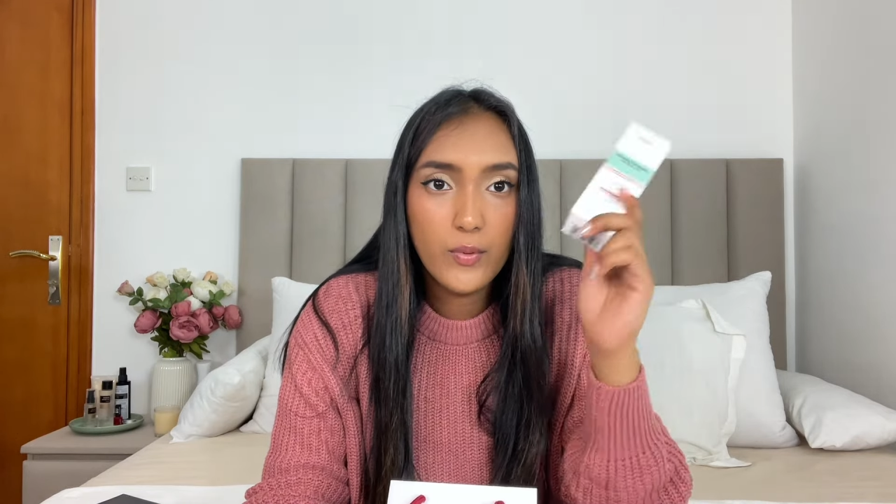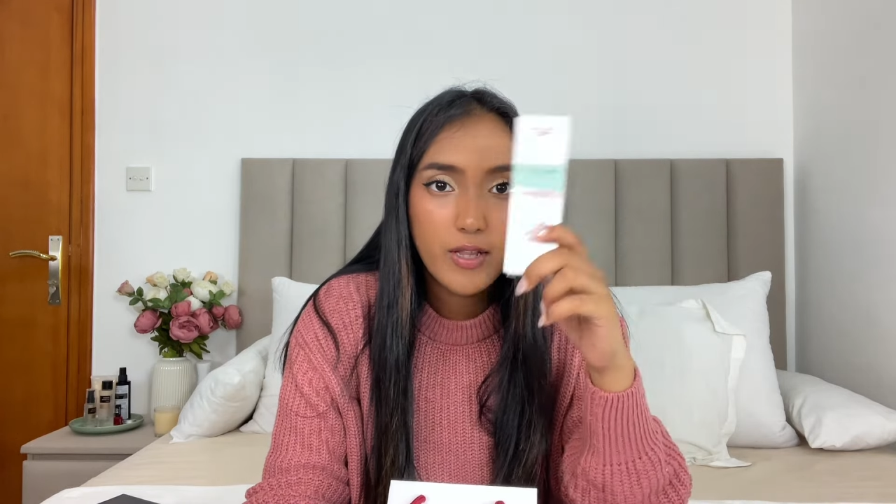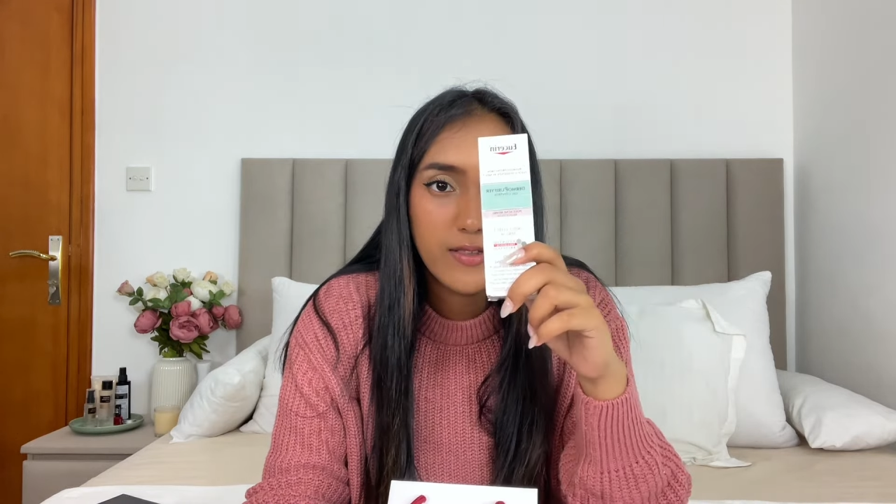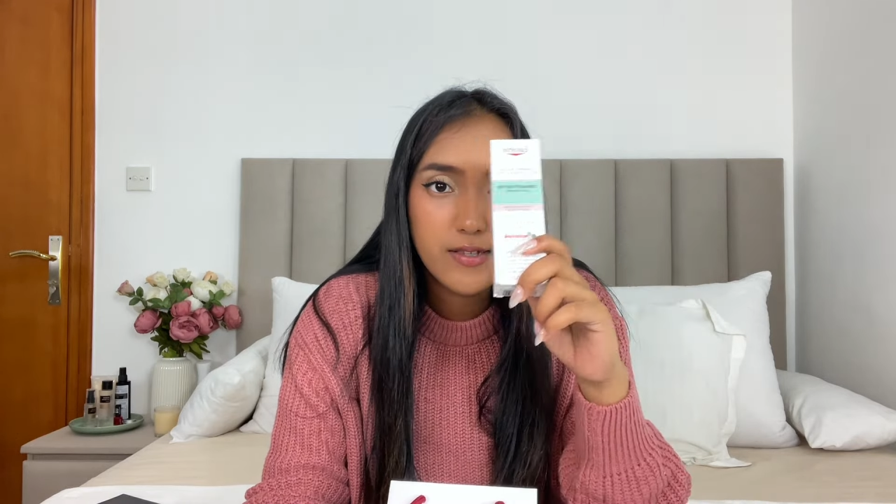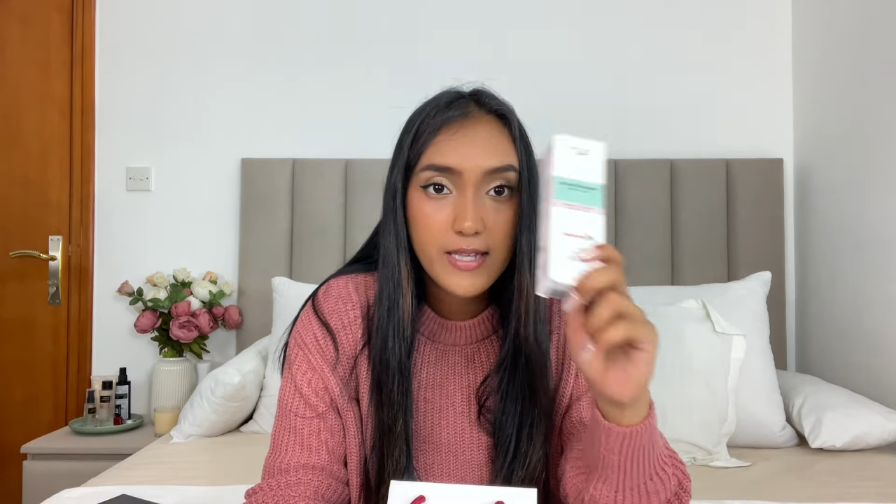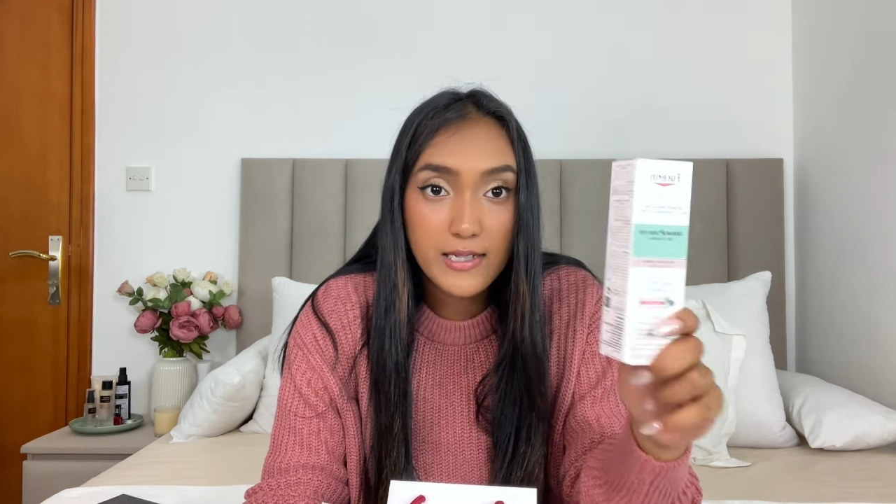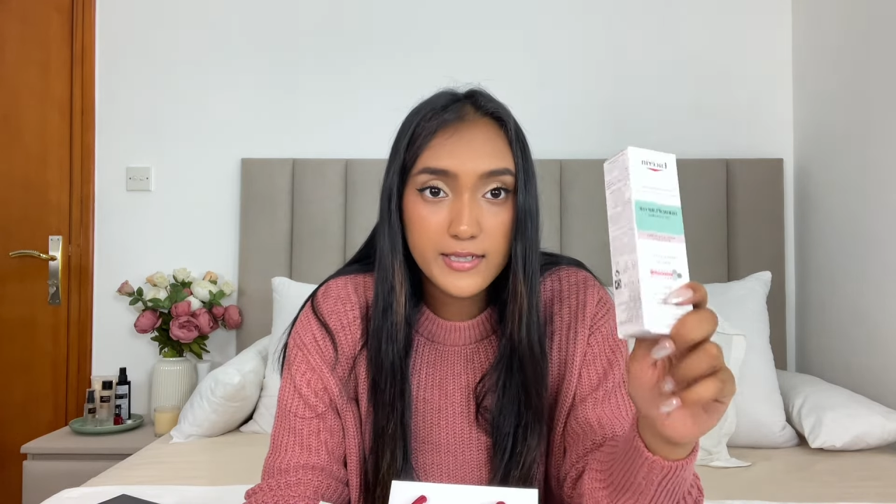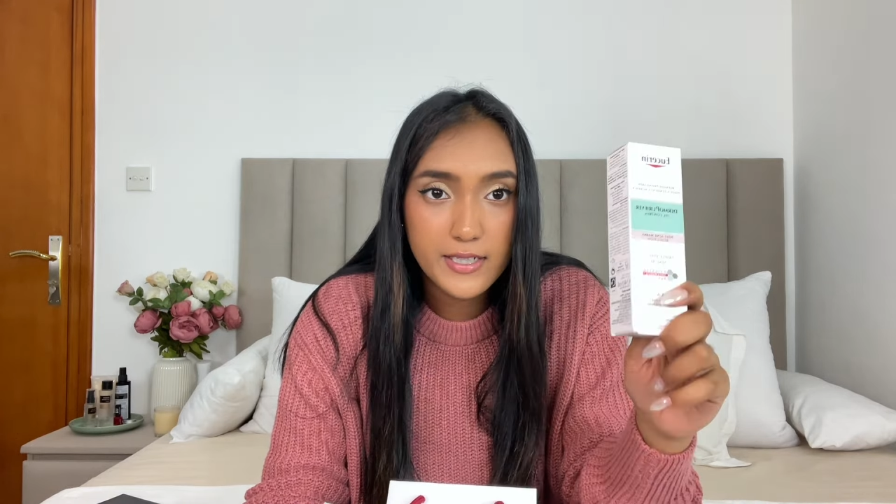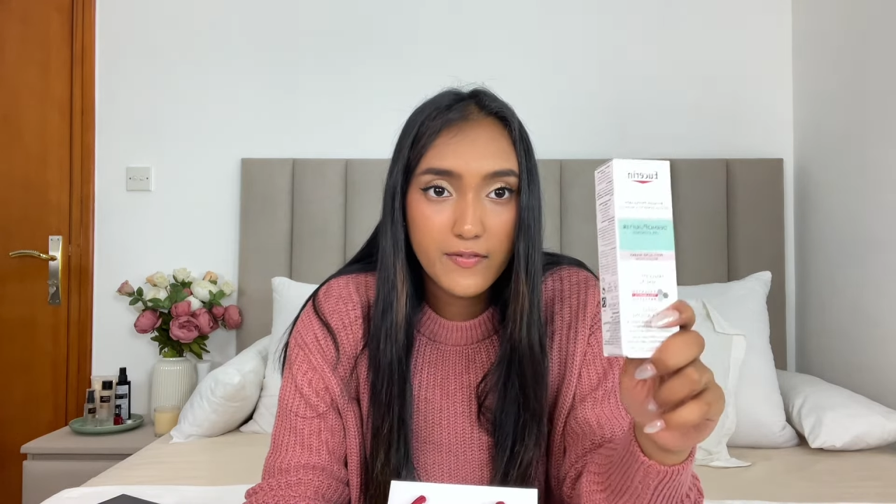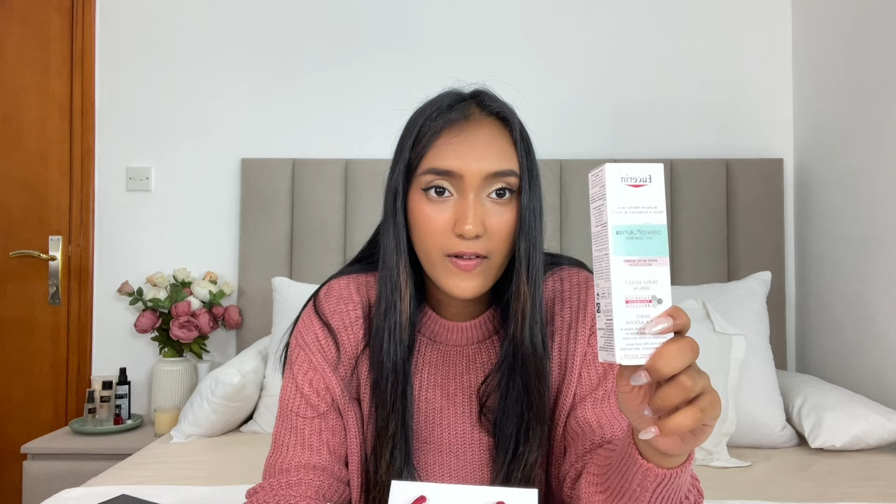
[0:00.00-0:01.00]
with
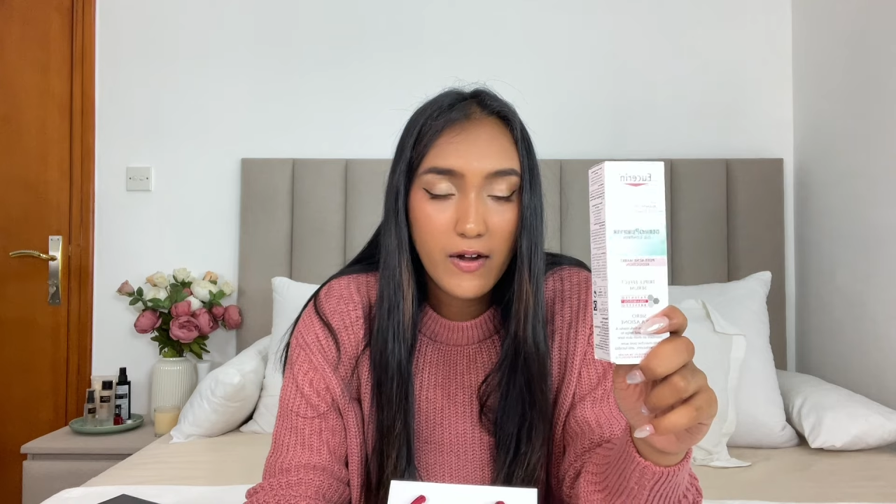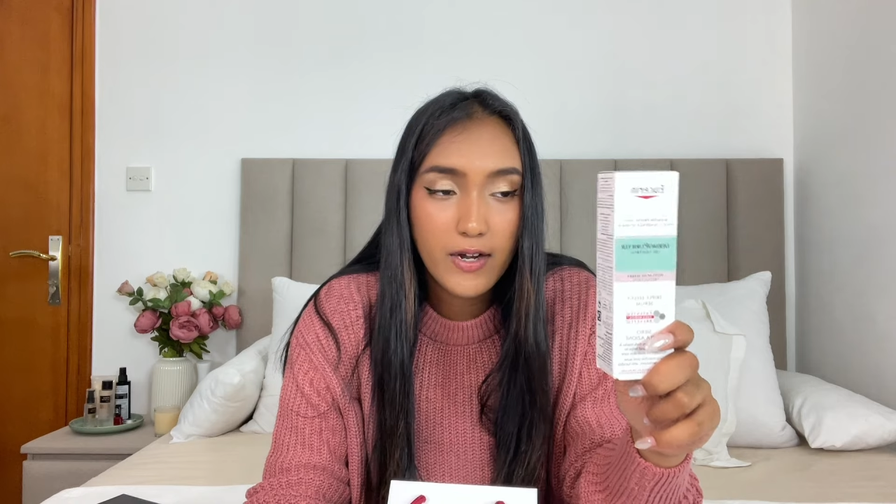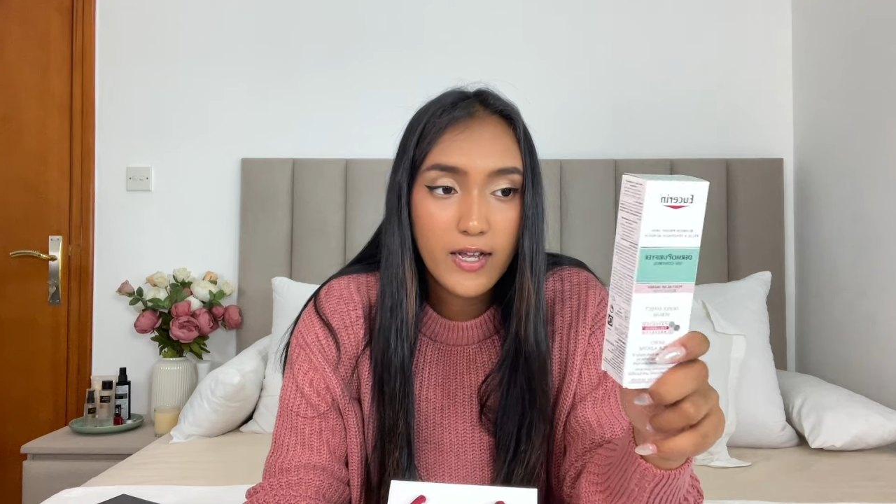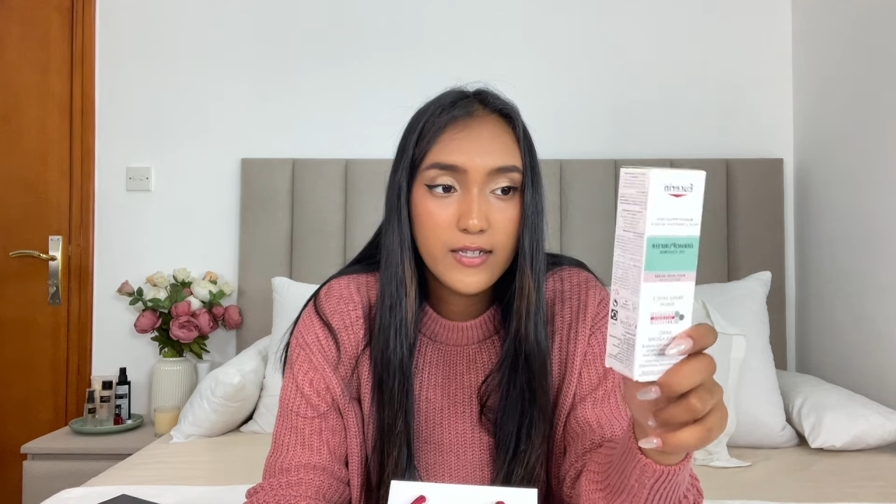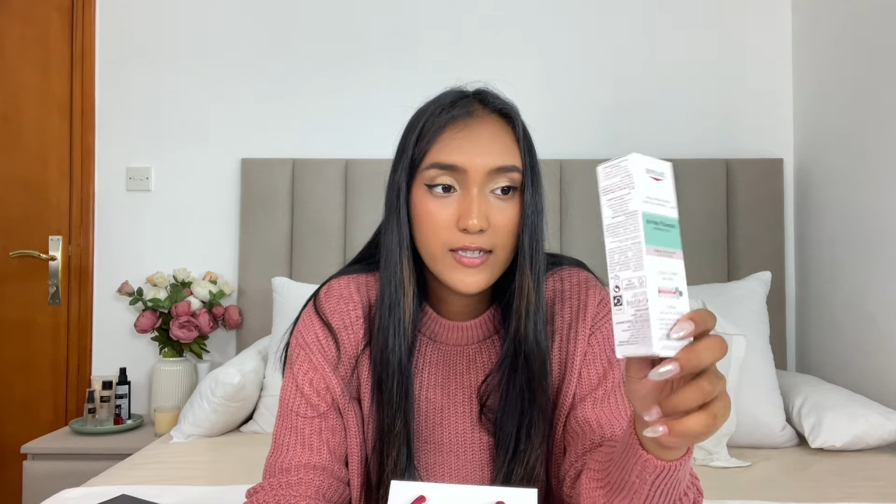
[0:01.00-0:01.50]
sensitive areas